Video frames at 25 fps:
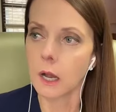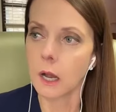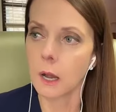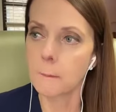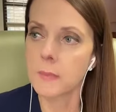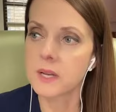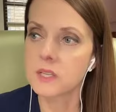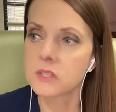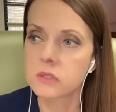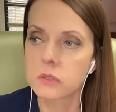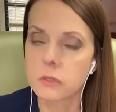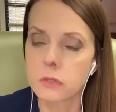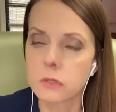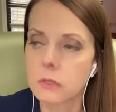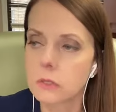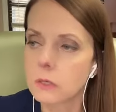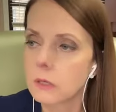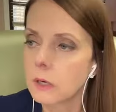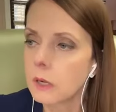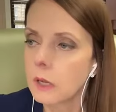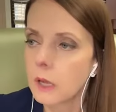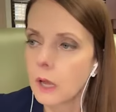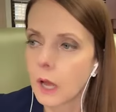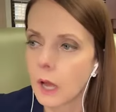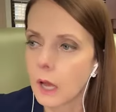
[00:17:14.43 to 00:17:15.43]
a
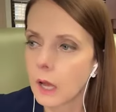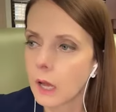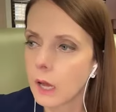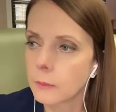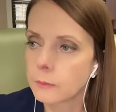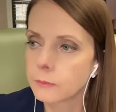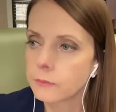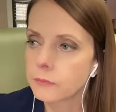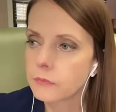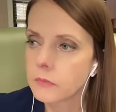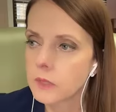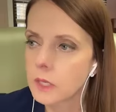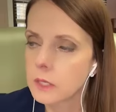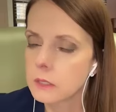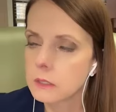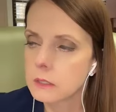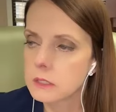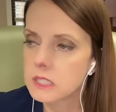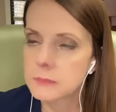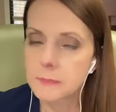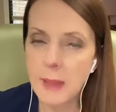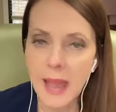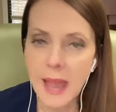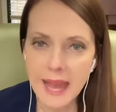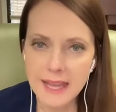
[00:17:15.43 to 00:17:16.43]
muscle
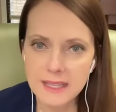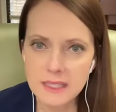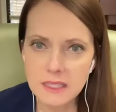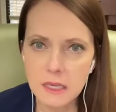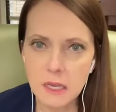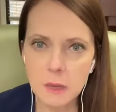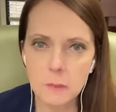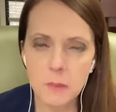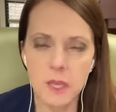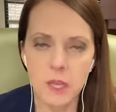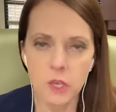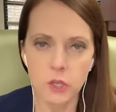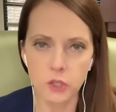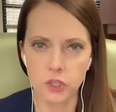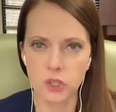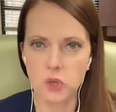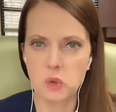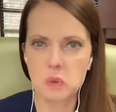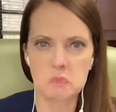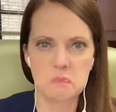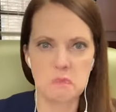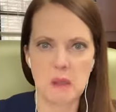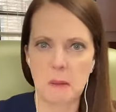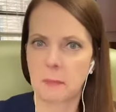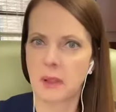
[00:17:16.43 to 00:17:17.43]
spasm,
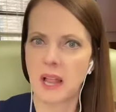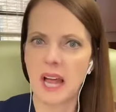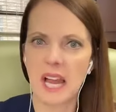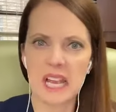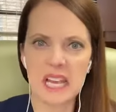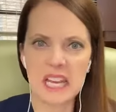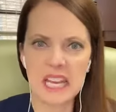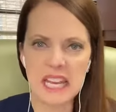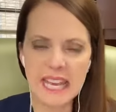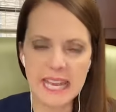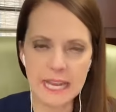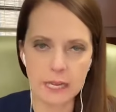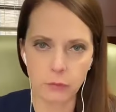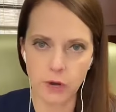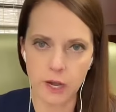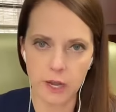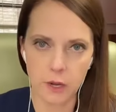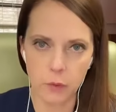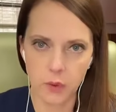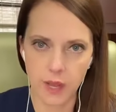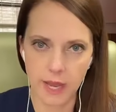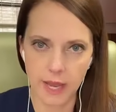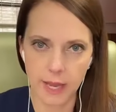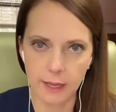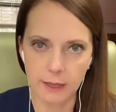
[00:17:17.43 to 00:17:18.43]
you apply heat right
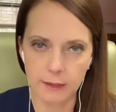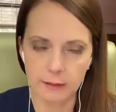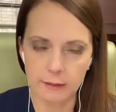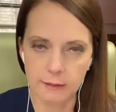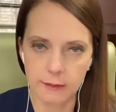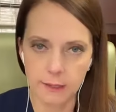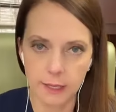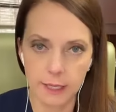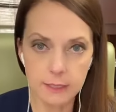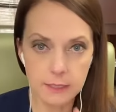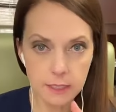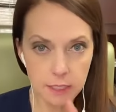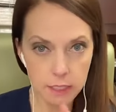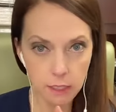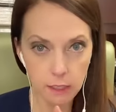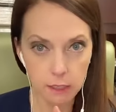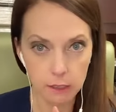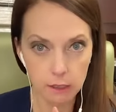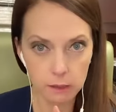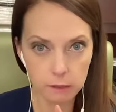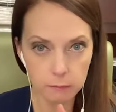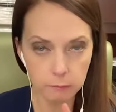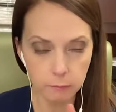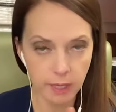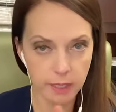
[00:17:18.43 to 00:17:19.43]
away.
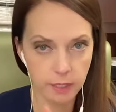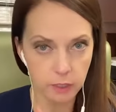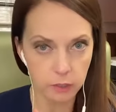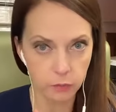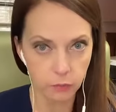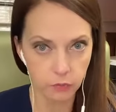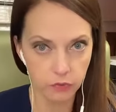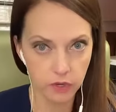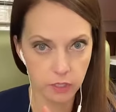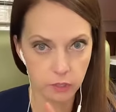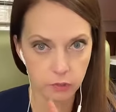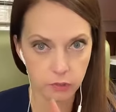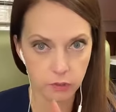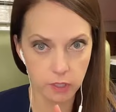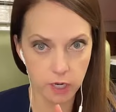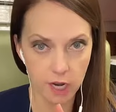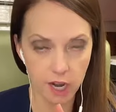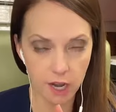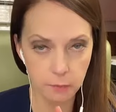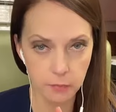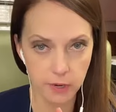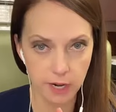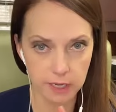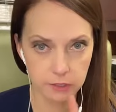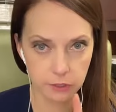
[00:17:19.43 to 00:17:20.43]
Until my good friend who's a
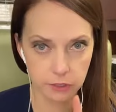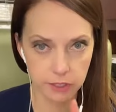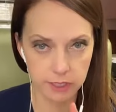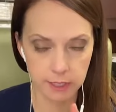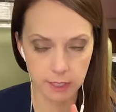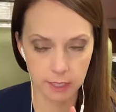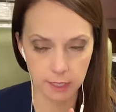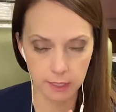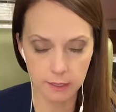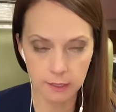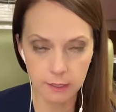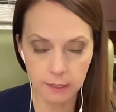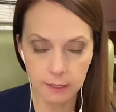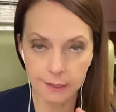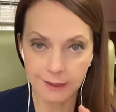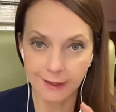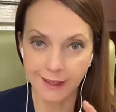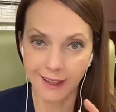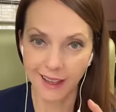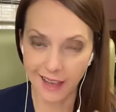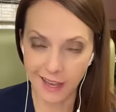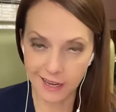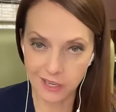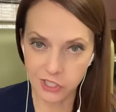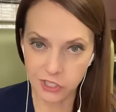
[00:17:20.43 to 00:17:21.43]
chiropractor said,
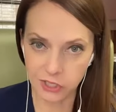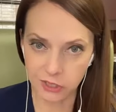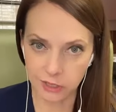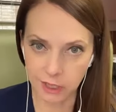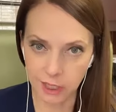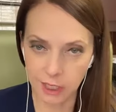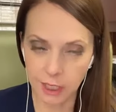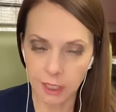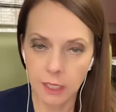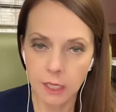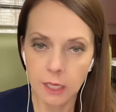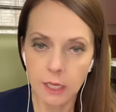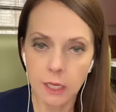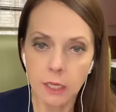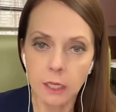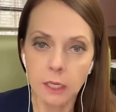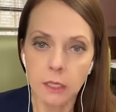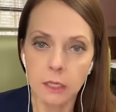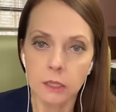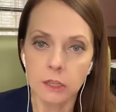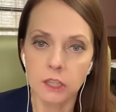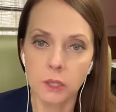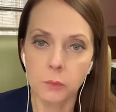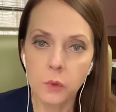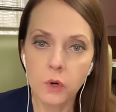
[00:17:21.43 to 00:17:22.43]
actually,
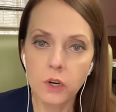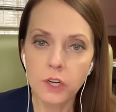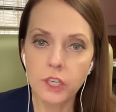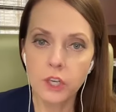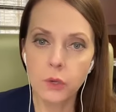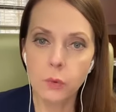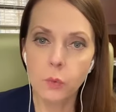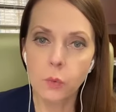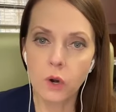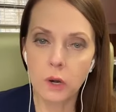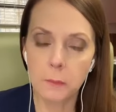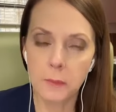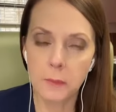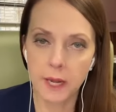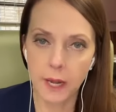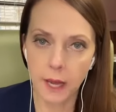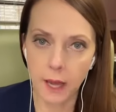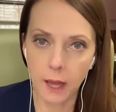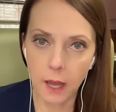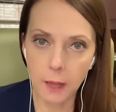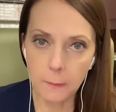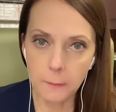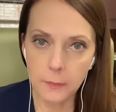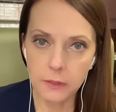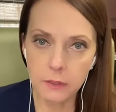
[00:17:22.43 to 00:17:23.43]
the more you warm it
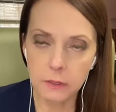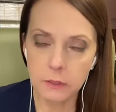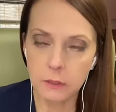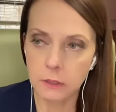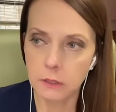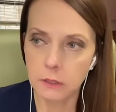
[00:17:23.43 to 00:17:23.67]
up,